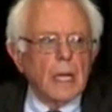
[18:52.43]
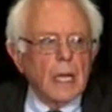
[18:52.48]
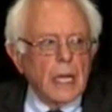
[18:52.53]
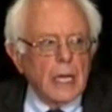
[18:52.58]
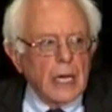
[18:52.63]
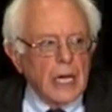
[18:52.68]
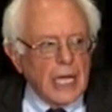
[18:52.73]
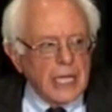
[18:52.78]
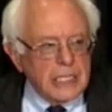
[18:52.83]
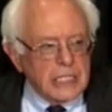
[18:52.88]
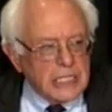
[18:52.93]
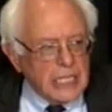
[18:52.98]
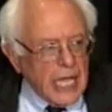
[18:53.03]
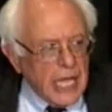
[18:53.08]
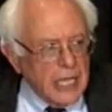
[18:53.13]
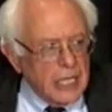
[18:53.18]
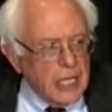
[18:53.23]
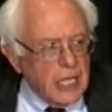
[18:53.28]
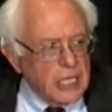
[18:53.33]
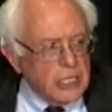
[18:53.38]
And I
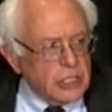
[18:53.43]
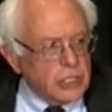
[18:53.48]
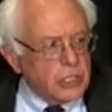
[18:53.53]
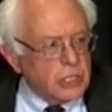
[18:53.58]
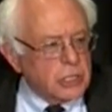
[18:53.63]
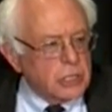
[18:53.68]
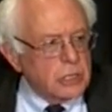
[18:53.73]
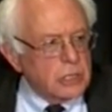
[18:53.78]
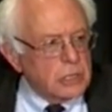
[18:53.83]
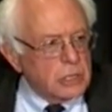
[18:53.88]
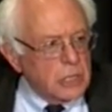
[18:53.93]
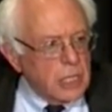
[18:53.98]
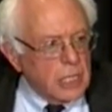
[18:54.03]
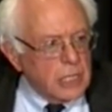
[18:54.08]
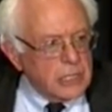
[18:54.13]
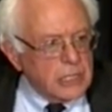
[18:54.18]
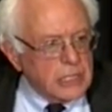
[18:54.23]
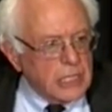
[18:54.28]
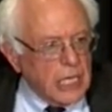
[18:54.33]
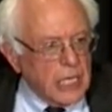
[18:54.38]
say
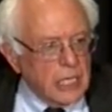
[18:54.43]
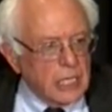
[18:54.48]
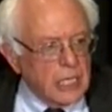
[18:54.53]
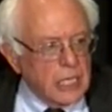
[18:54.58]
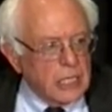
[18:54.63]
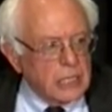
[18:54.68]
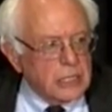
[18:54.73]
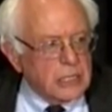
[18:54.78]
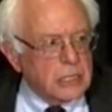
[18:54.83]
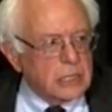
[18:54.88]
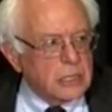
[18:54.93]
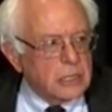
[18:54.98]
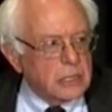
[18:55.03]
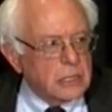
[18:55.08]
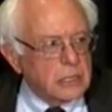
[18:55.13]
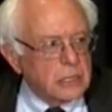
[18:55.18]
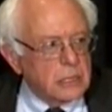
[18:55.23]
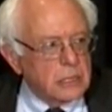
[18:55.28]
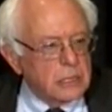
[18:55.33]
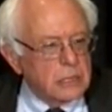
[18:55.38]

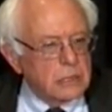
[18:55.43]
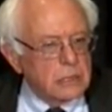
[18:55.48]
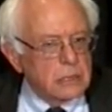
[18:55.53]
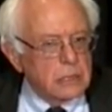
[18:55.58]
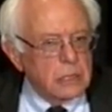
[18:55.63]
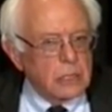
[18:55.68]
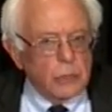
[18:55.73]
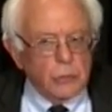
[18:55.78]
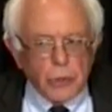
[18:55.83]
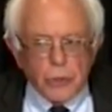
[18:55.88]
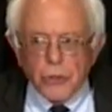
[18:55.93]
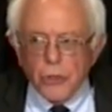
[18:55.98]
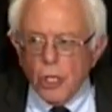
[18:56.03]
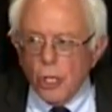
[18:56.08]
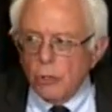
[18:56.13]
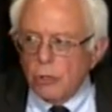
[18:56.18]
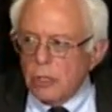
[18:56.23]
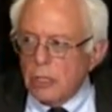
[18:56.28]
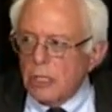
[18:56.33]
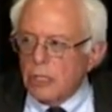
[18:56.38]
this with
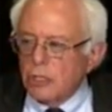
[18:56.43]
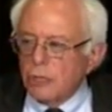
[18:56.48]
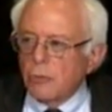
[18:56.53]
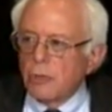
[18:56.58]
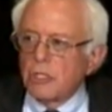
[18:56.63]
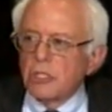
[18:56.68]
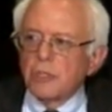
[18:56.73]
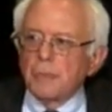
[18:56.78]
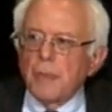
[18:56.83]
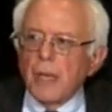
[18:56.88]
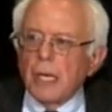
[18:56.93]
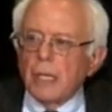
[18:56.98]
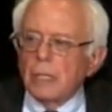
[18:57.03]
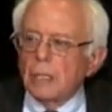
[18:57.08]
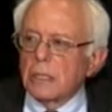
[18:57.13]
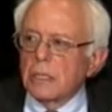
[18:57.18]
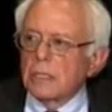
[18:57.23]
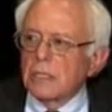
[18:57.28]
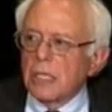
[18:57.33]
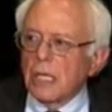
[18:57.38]
no
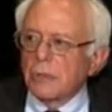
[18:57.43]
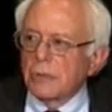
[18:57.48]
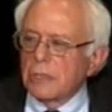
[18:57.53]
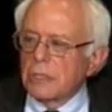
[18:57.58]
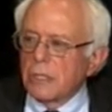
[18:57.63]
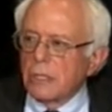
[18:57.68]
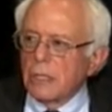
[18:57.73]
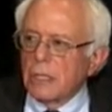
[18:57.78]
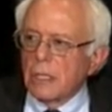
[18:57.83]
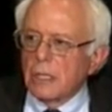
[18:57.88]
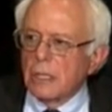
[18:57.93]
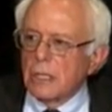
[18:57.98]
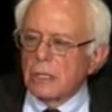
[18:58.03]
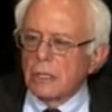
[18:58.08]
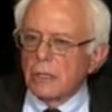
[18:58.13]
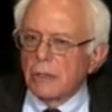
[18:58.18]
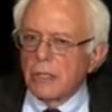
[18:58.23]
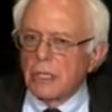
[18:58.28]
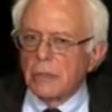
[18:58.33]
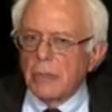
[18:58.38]
disrespect to Secretary
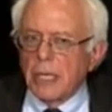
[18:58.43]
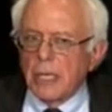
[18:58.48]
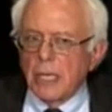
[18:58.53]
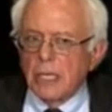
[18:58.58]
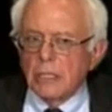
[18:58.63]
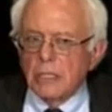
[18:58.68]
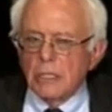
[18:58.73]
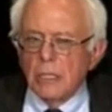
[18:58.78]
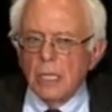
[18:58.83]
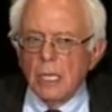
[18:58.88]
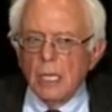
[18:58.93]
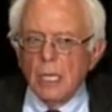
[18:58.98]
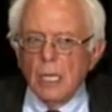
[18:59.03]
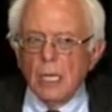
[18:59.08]
Clinton or anybody else,